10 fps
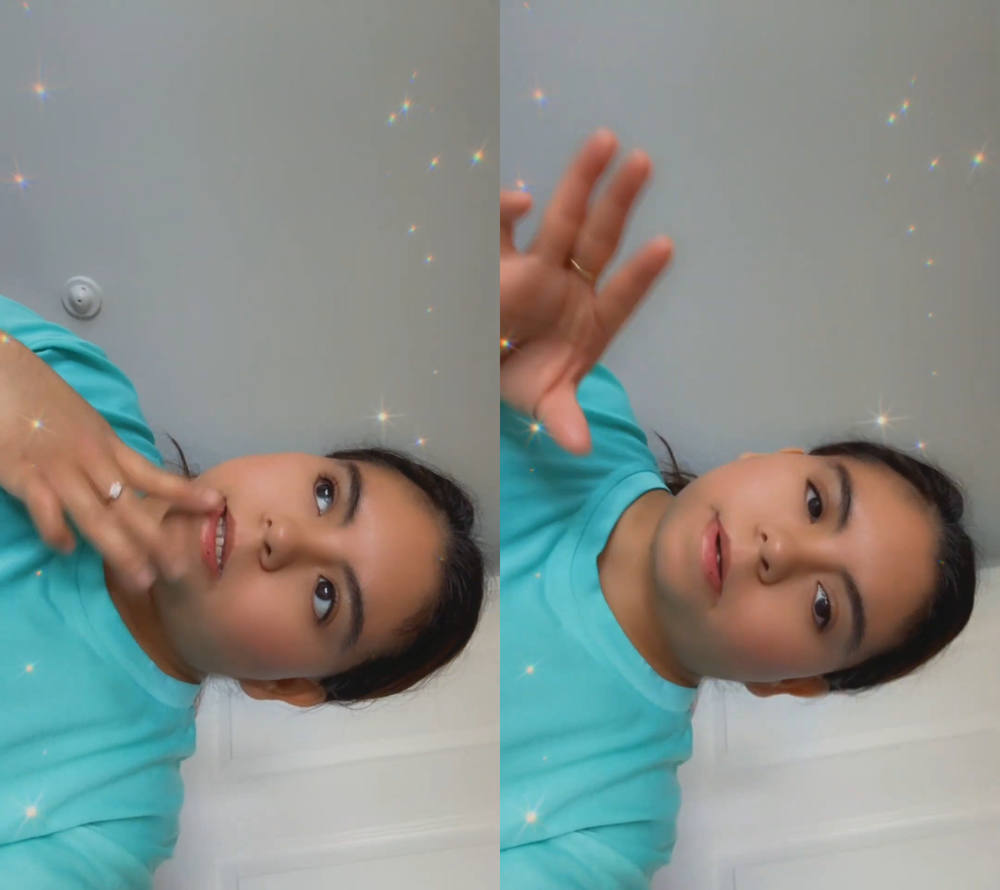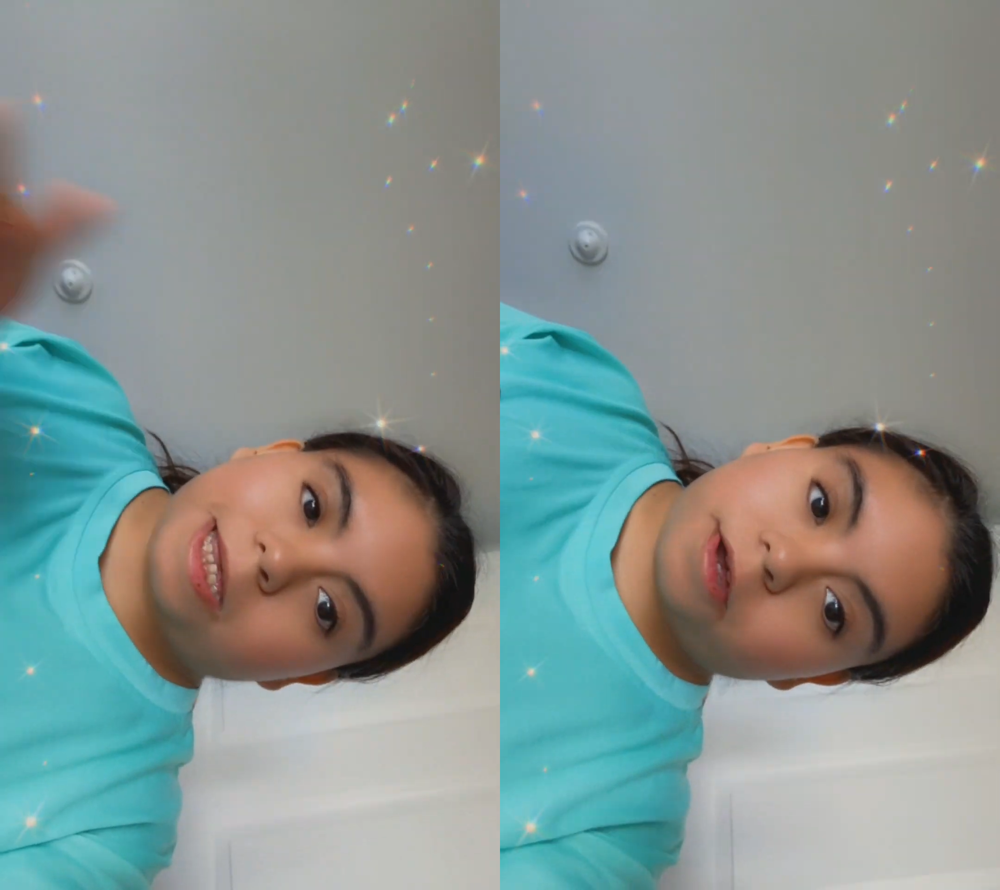
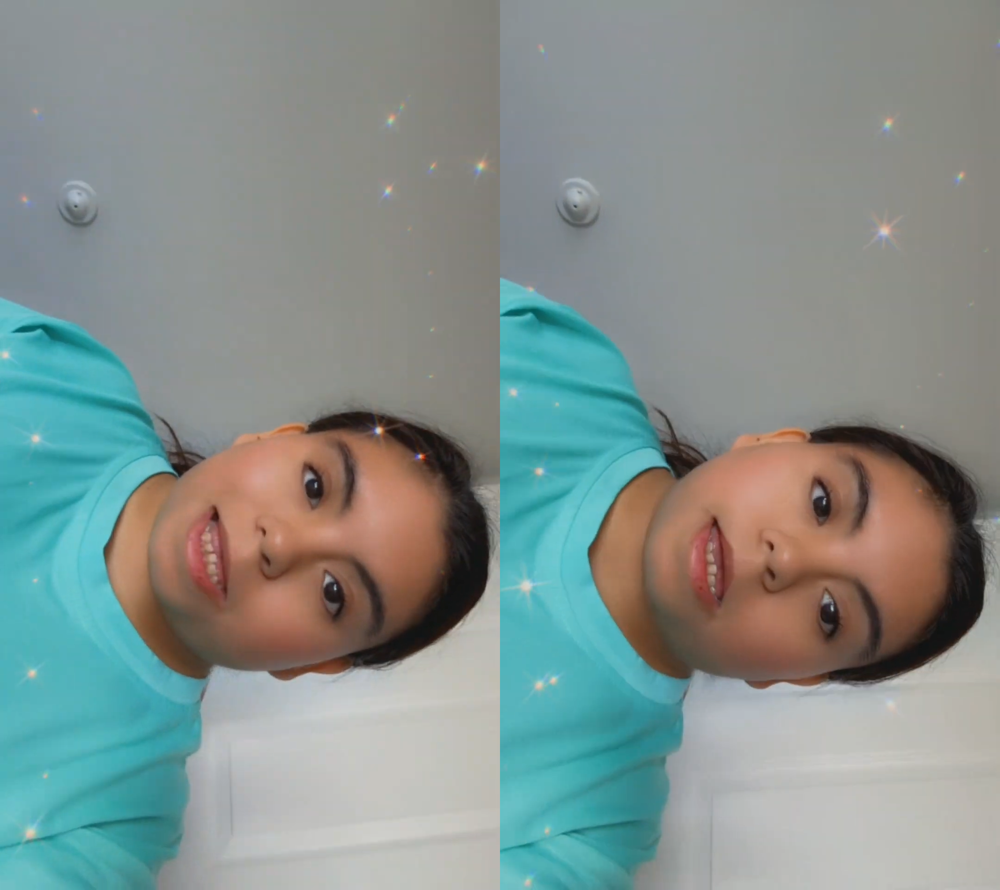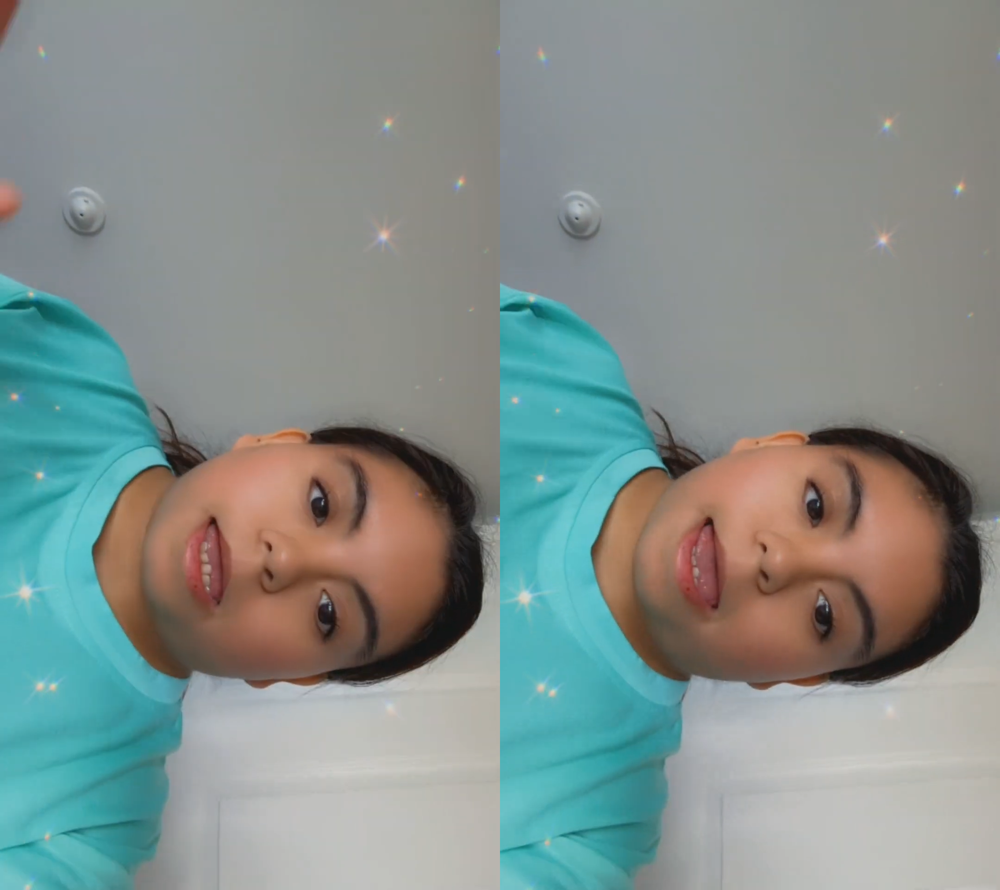here
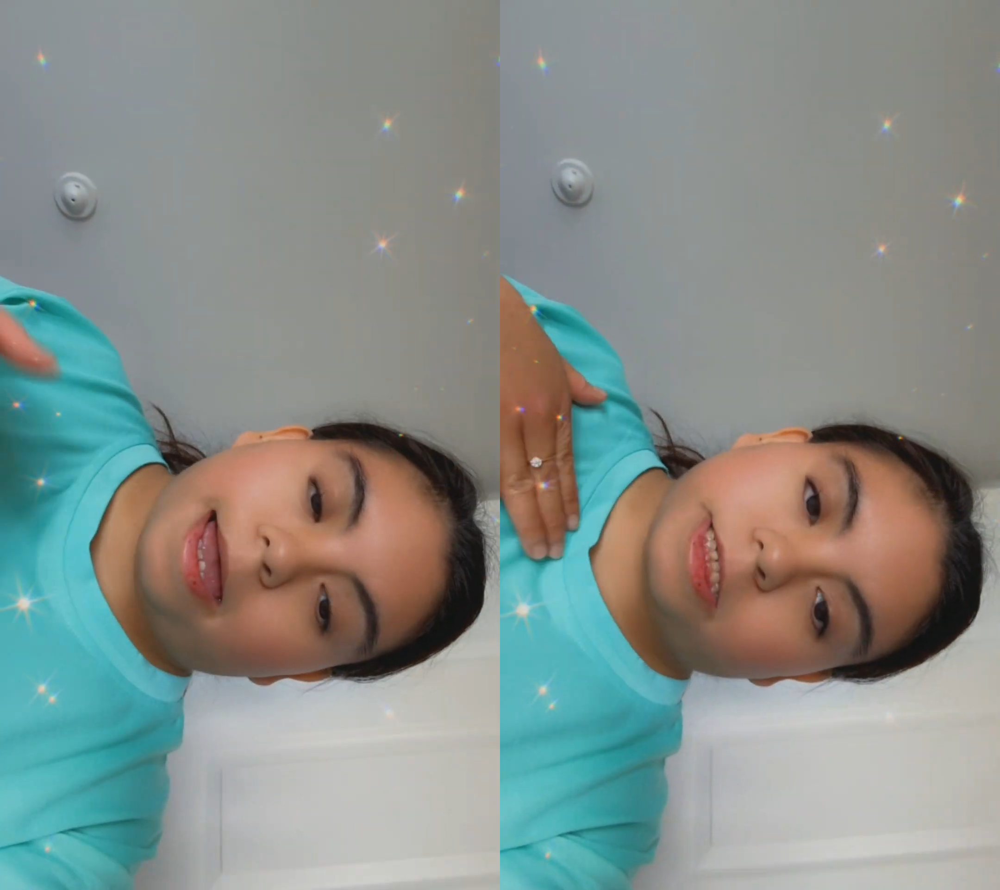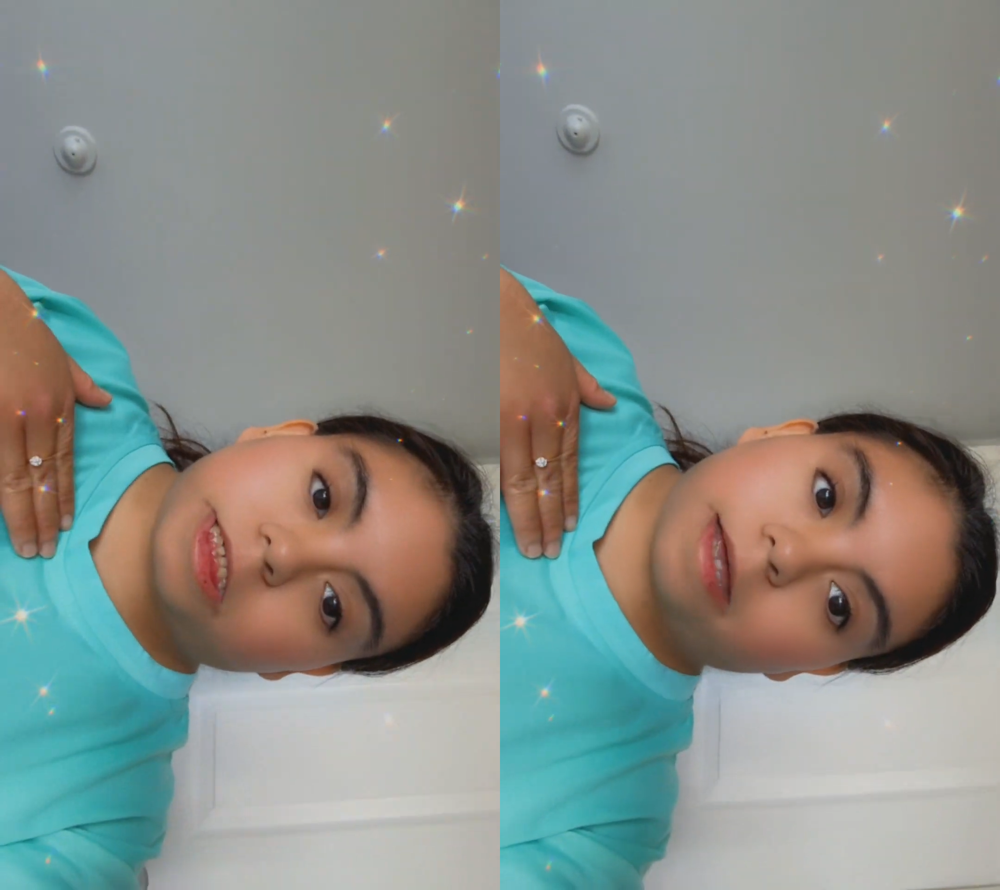
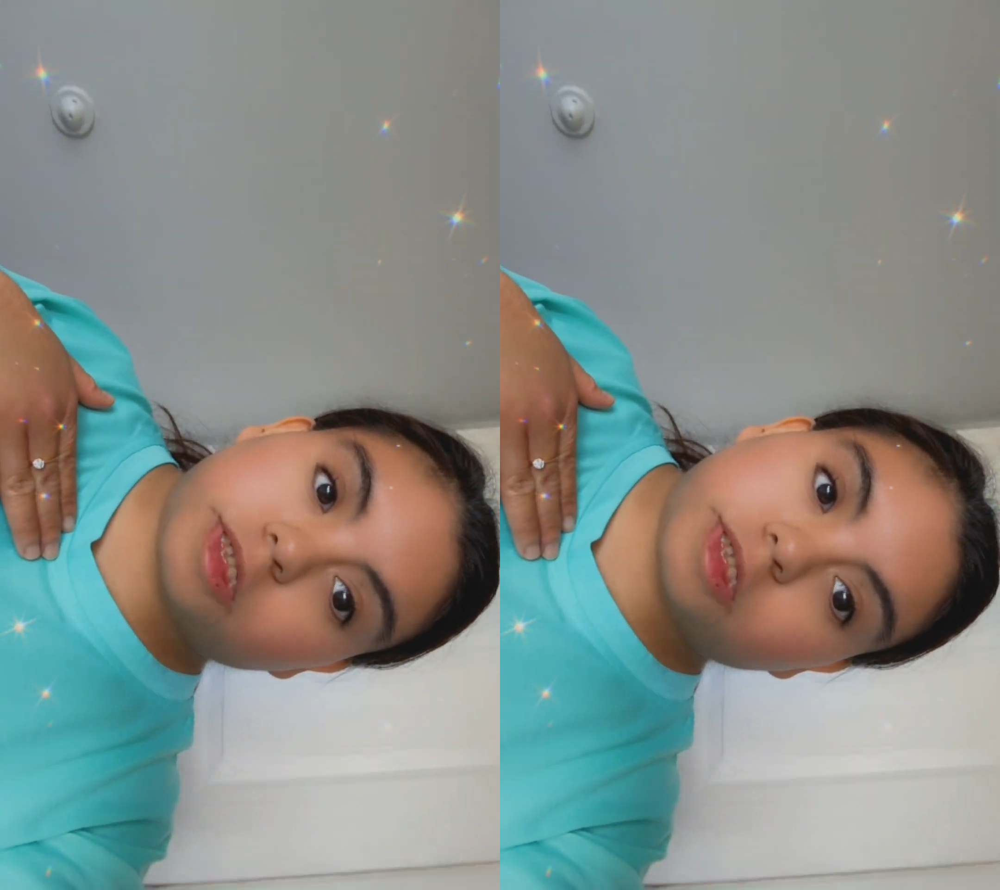and stuff.